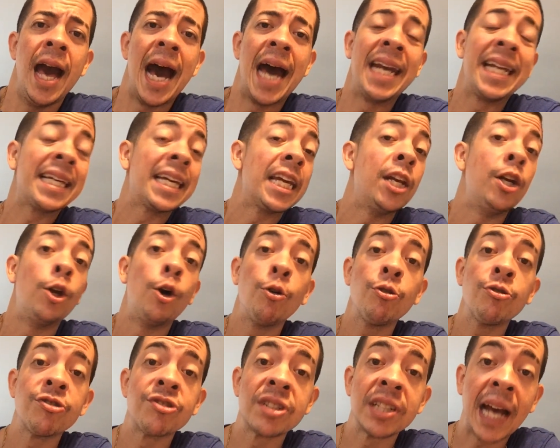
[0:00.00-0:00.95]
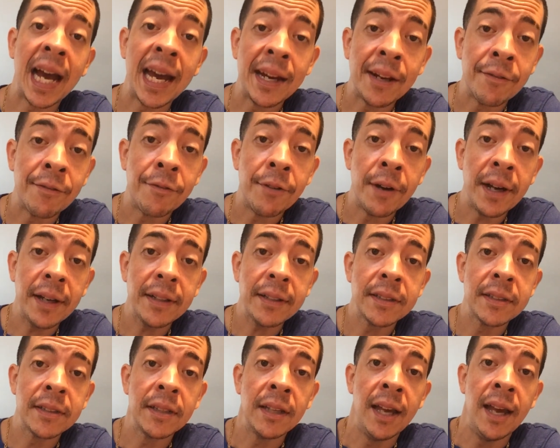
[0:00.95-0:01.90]
I didn't get no side
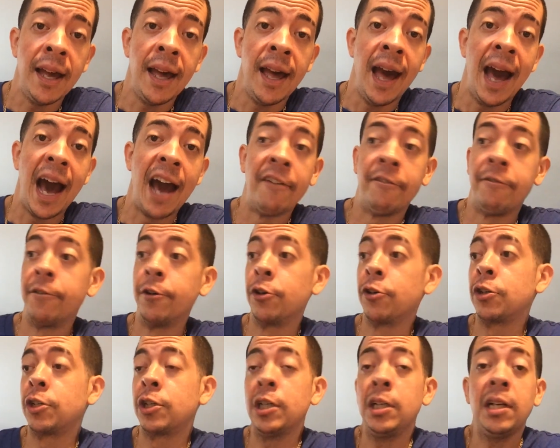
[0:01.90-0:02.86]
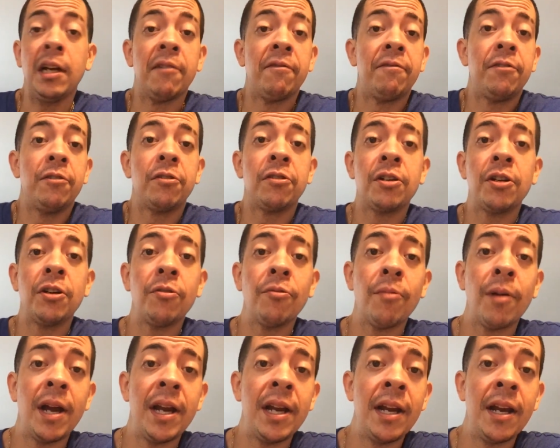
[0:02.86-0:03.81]
effects. I felt good. I feel
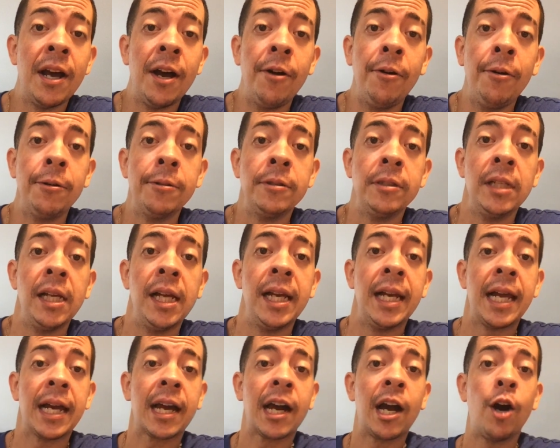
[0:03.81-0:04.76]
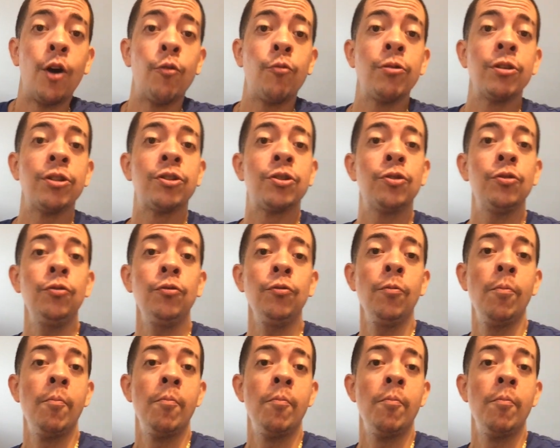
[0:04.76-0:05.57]
good right now, like I always do.